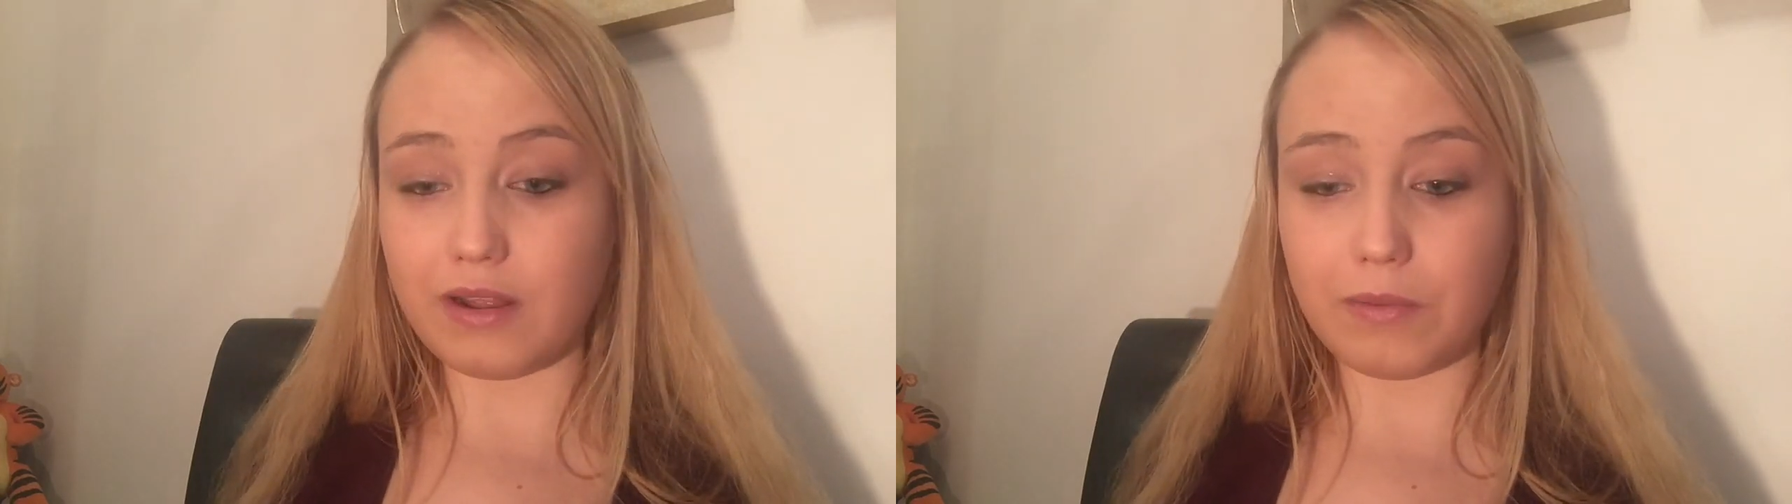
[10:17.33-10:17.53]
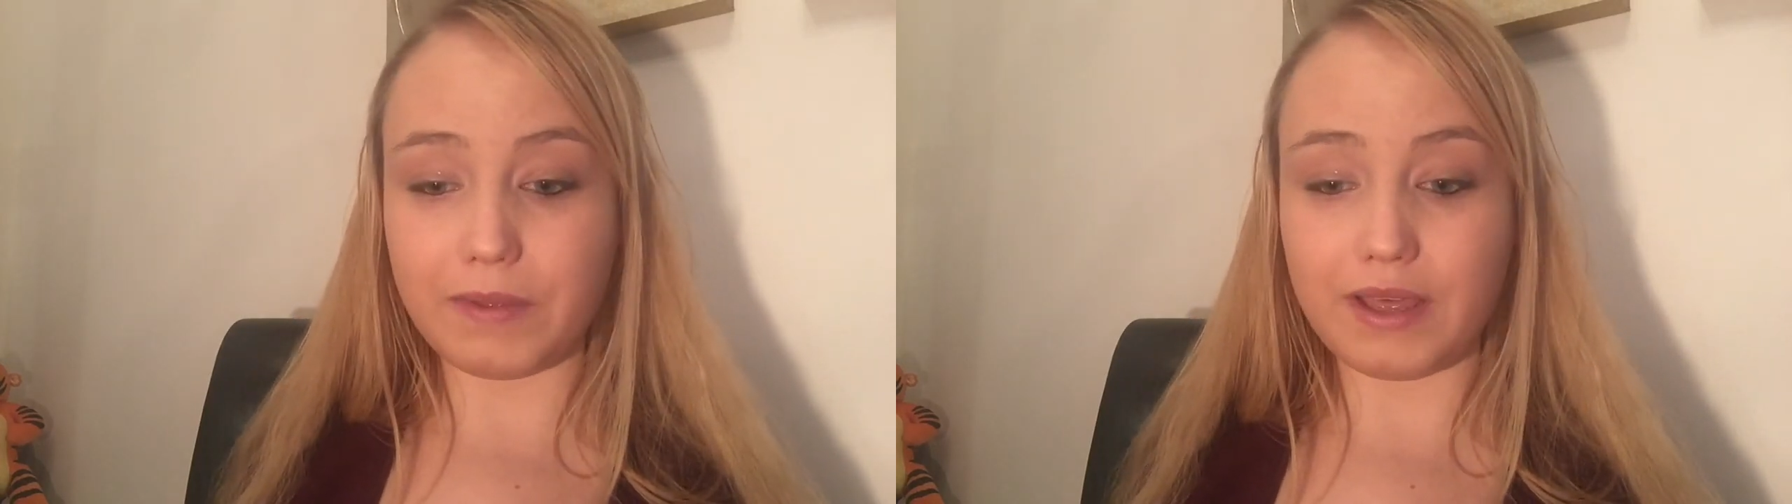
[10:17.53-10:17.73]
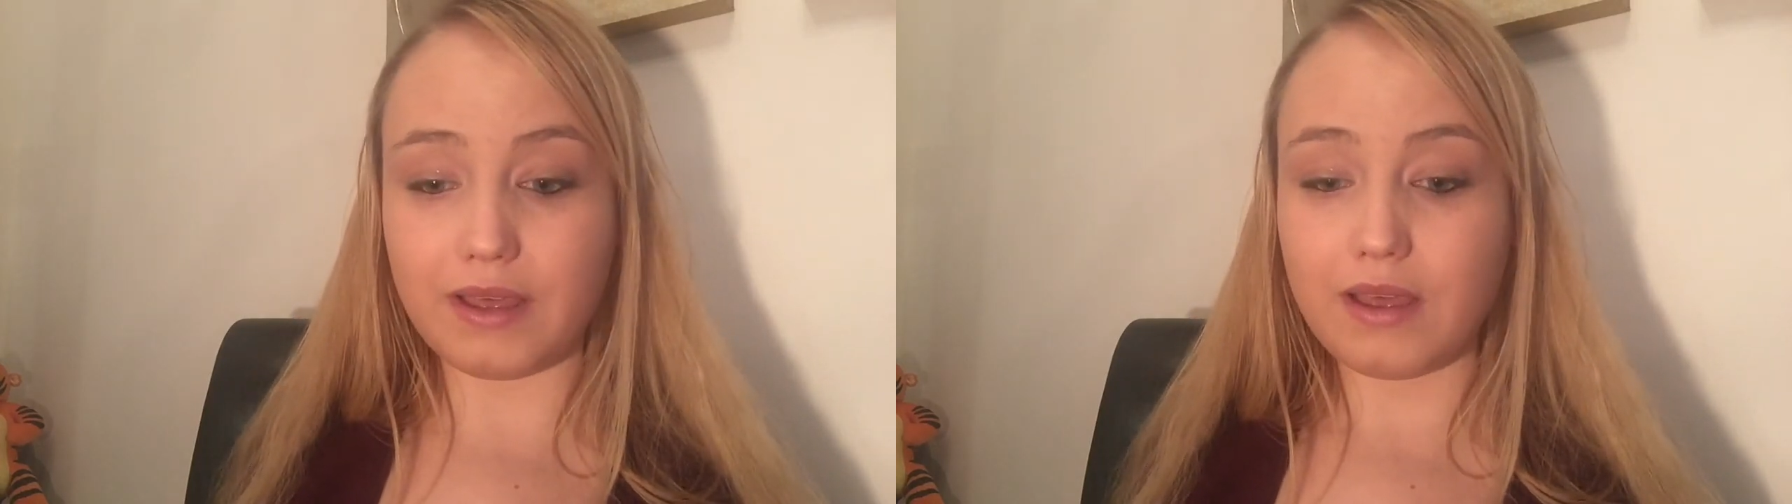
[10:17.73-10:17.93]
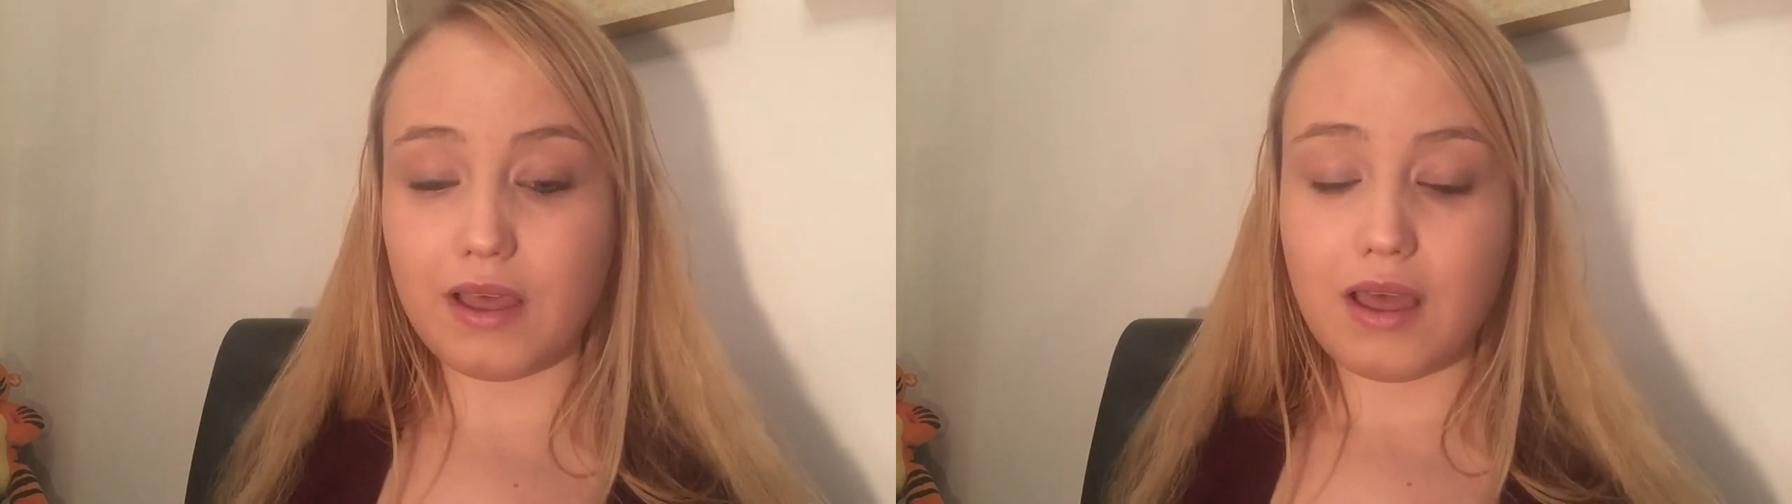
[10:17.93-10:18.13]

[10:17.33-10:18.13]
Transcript: There'll be